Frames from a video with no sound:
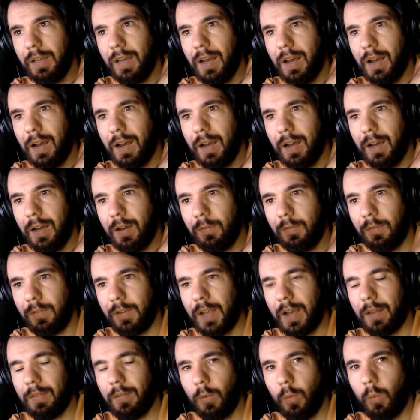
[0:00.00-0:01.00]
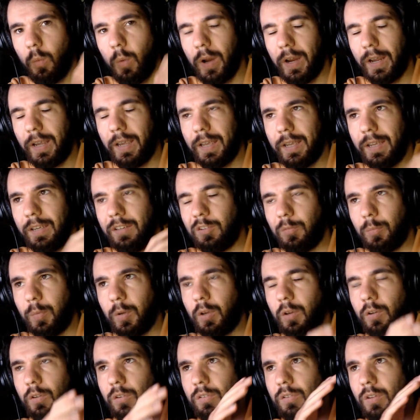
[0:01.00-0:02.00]
the other week is
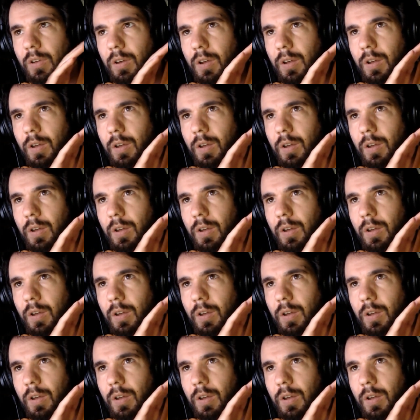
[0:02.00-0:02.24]
because